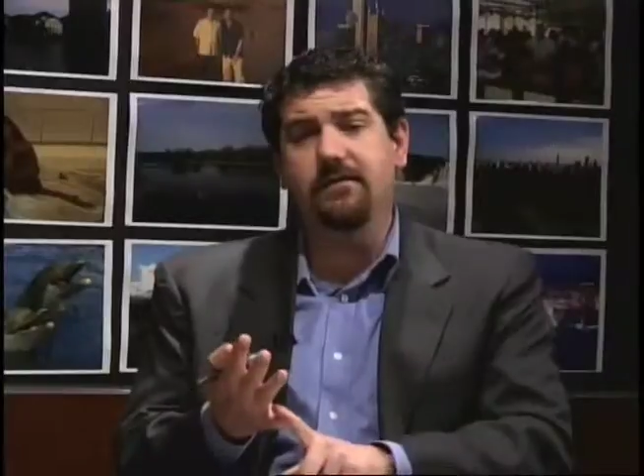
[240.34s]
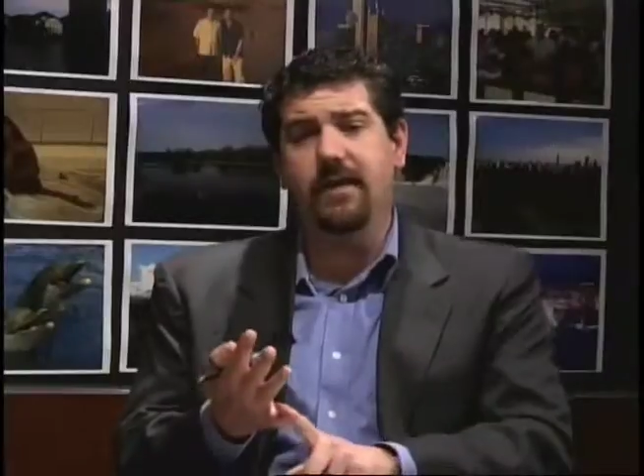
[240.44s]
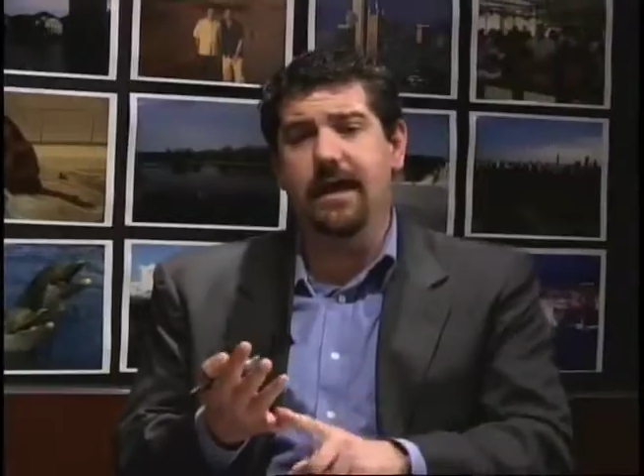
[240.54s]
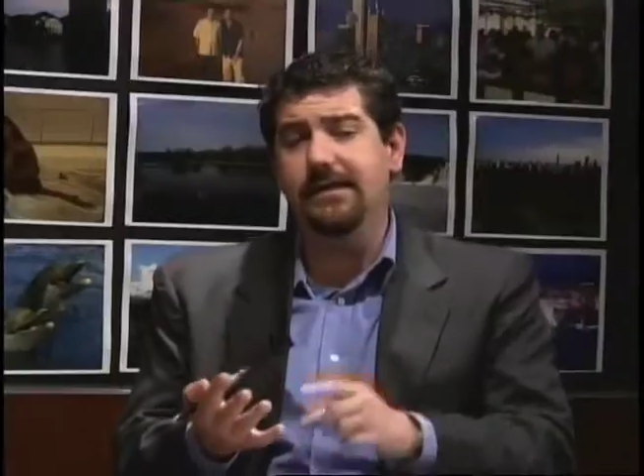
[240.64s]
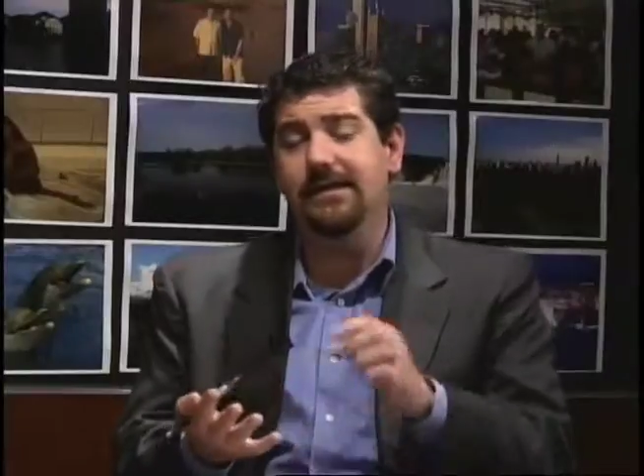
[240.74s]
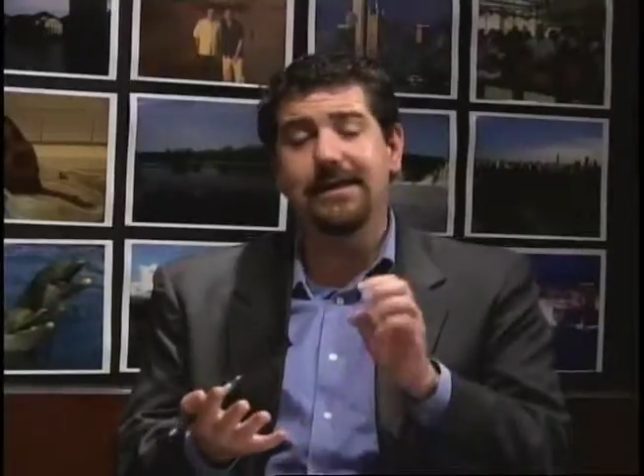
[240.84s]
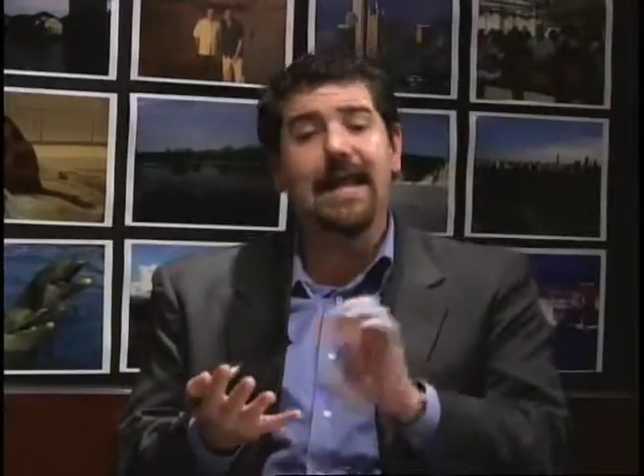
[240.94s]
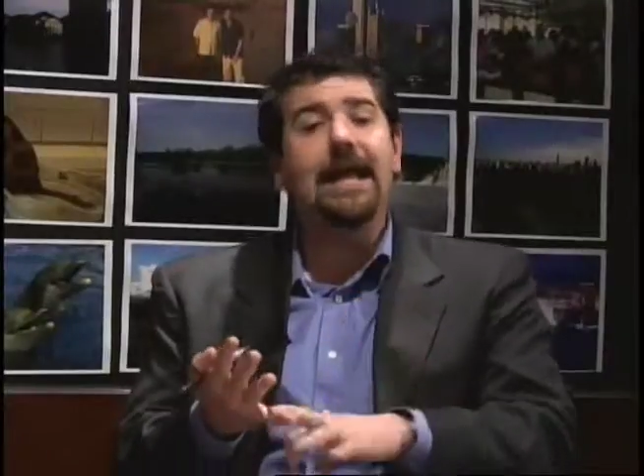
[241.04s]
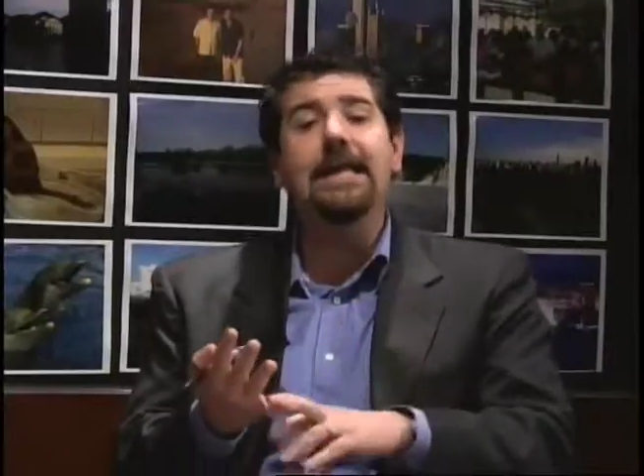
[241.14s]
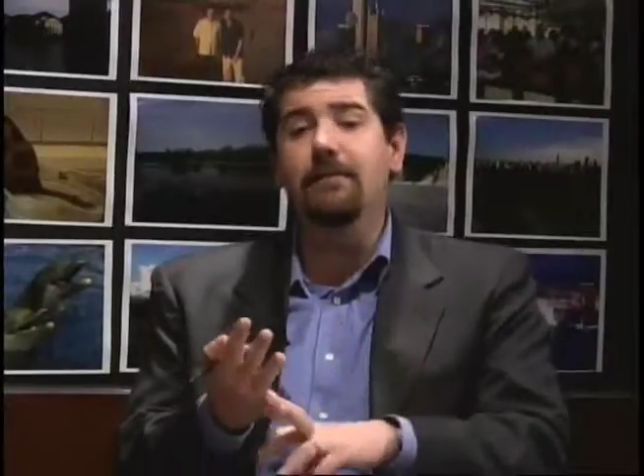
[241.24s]
flights,
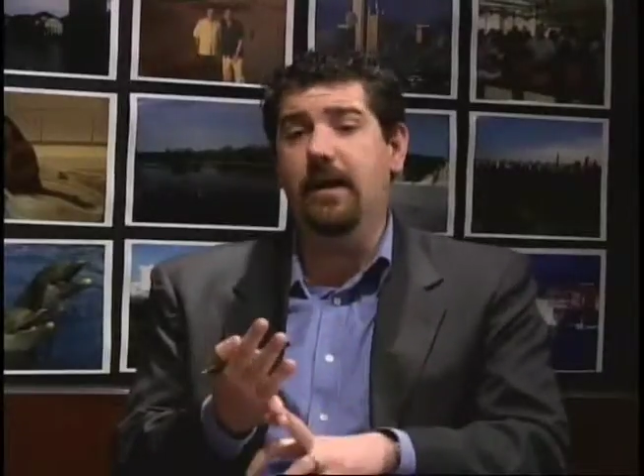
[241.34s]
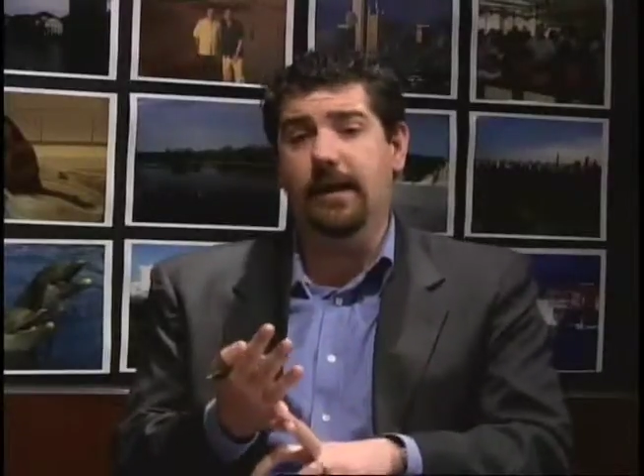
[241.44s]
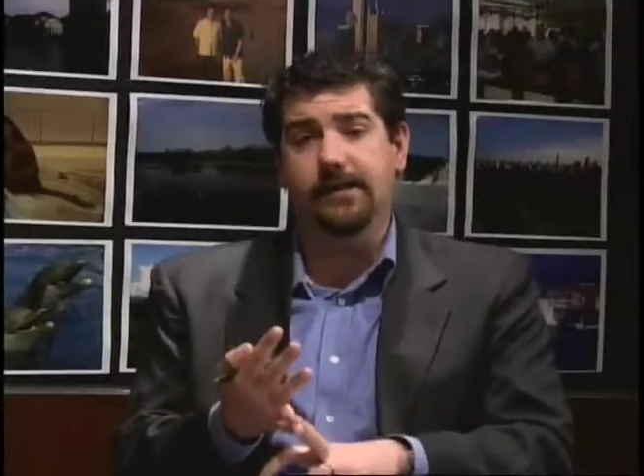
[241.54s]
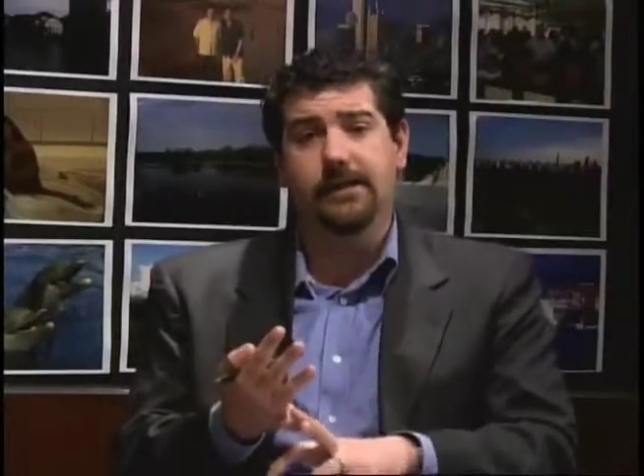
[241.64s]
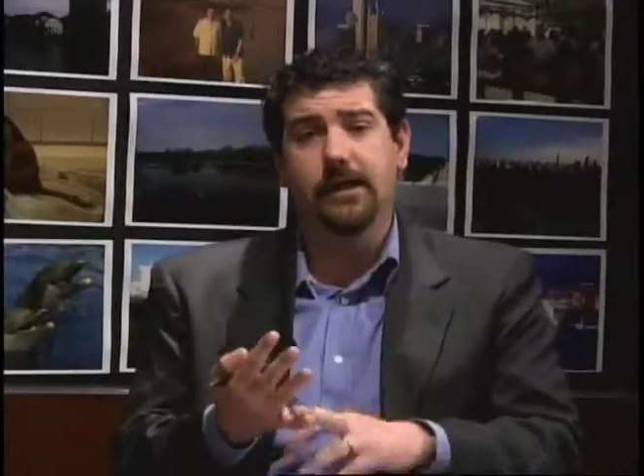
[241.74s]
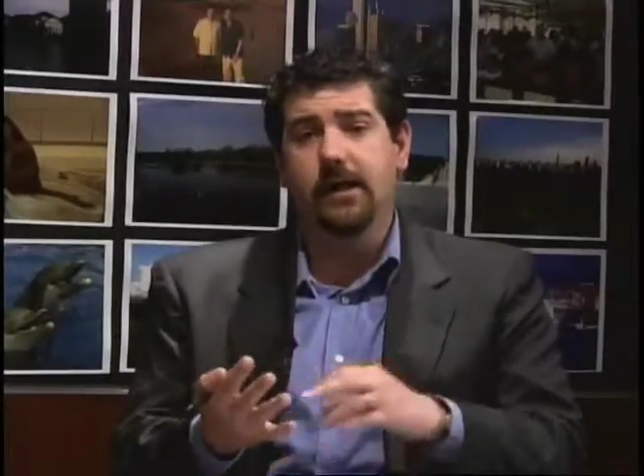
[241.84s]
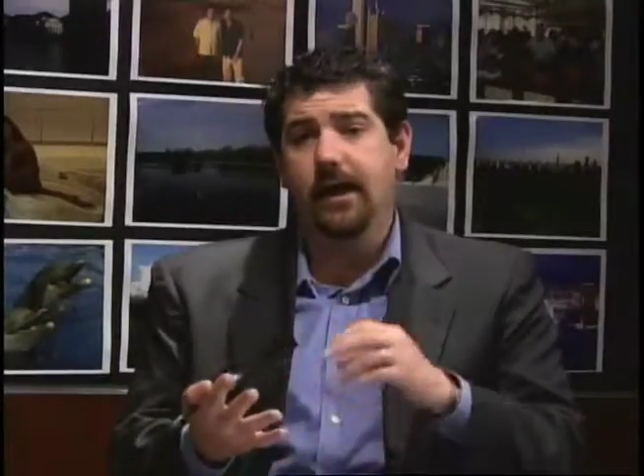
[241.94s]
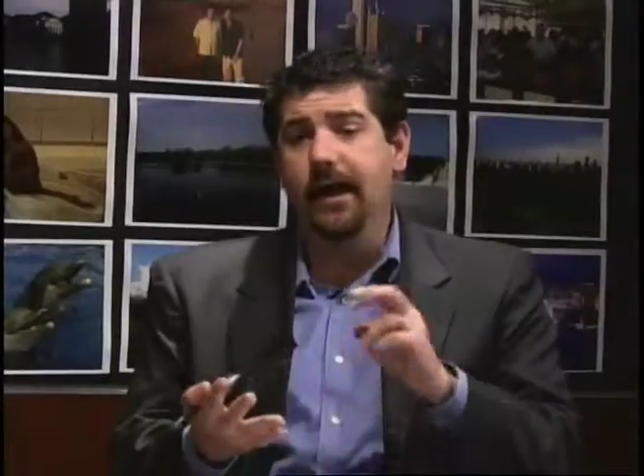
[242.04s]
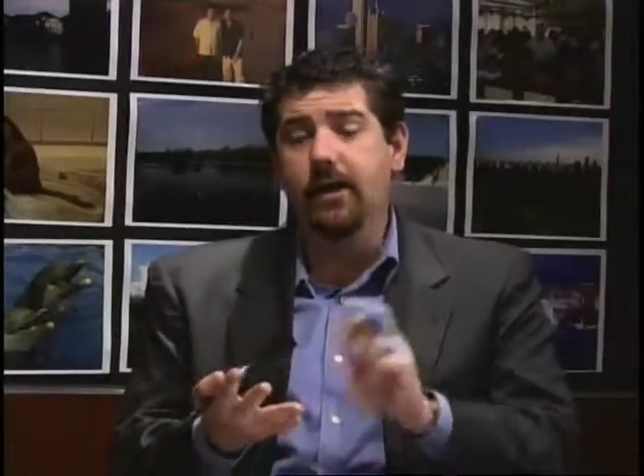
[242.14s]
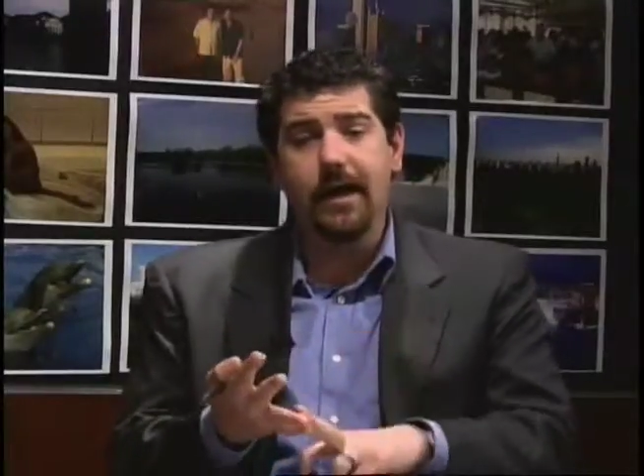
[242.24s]
90 minutes.
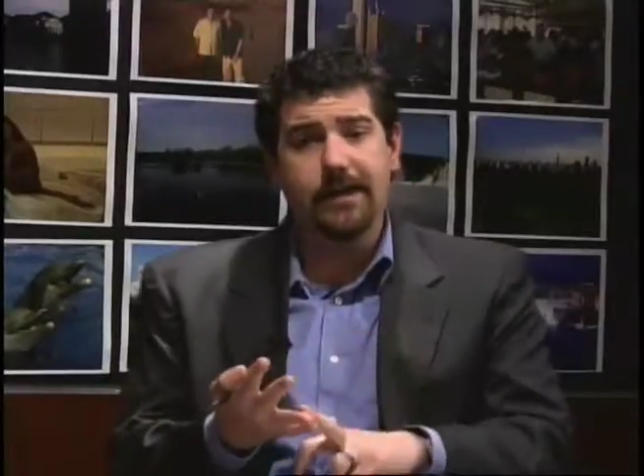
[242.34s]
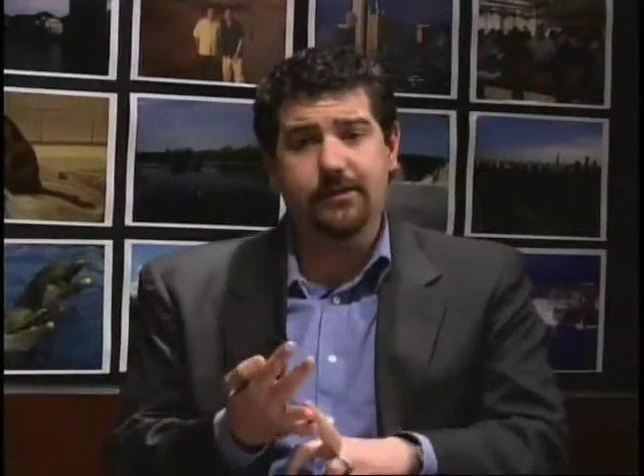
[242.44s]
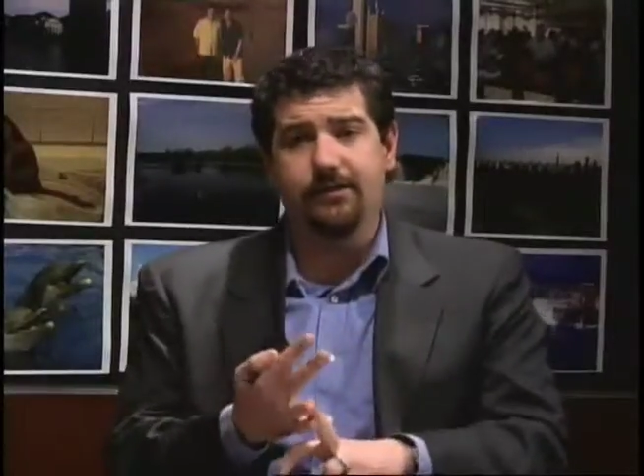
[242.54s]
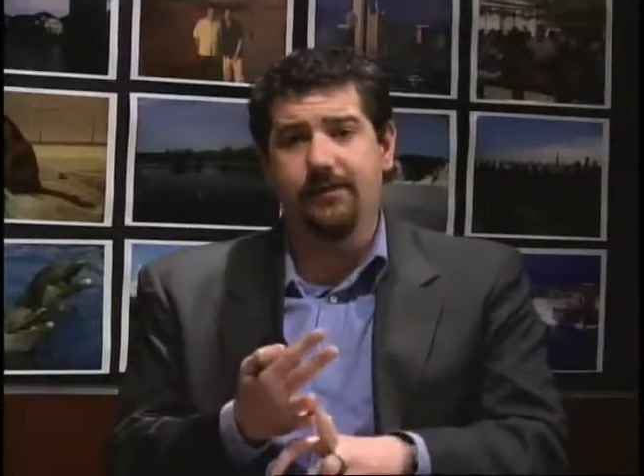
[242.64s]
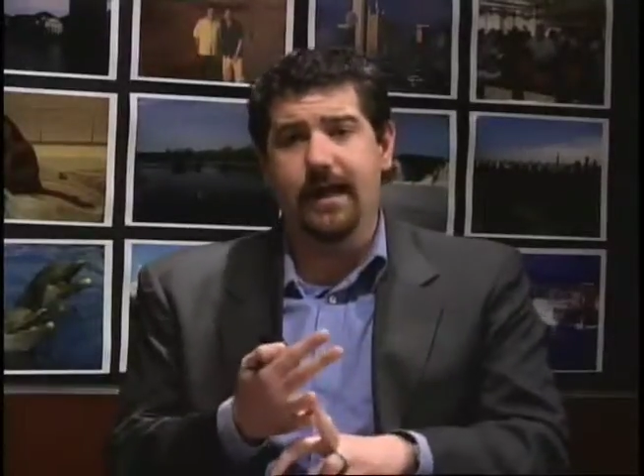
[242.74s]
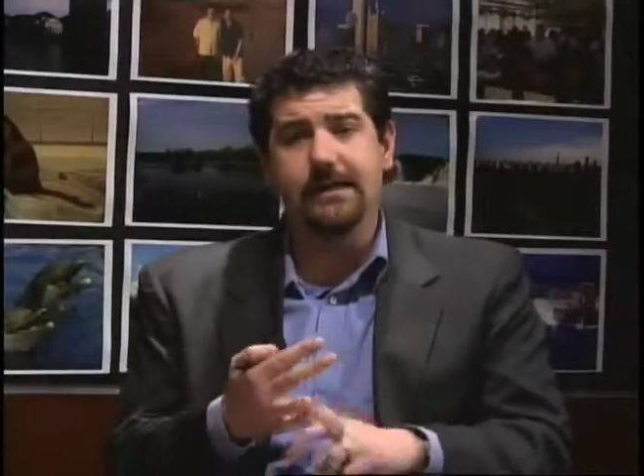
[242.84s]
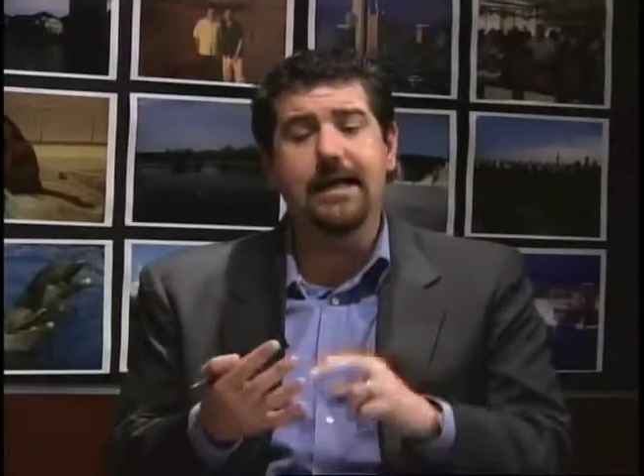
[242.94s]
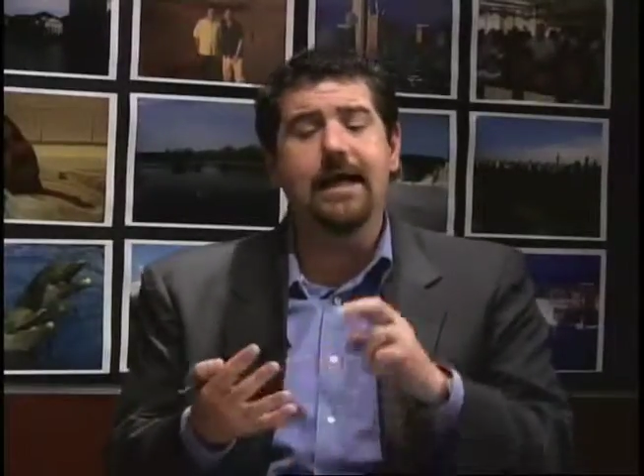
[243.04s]
International flights,